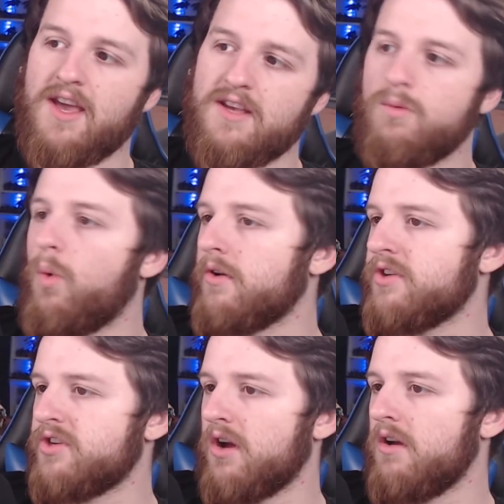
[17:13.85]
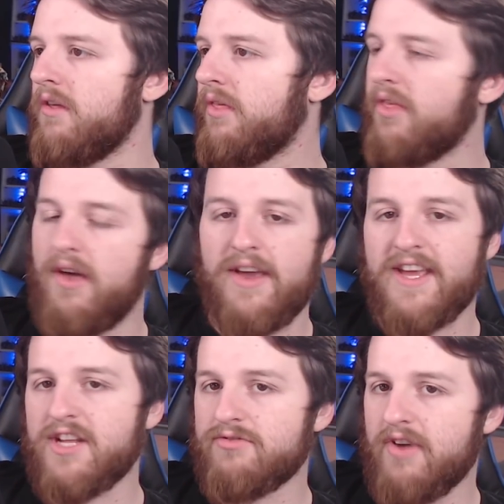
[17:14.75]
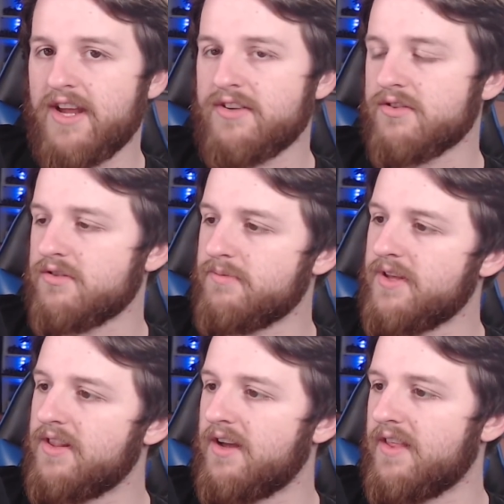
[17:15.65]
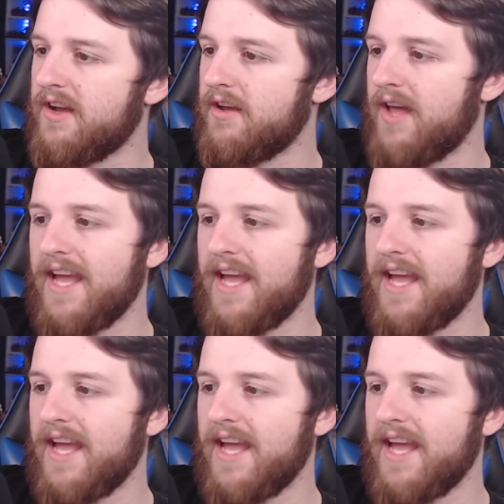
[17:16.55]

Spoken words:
it's one shot at 30-inch range or something like that.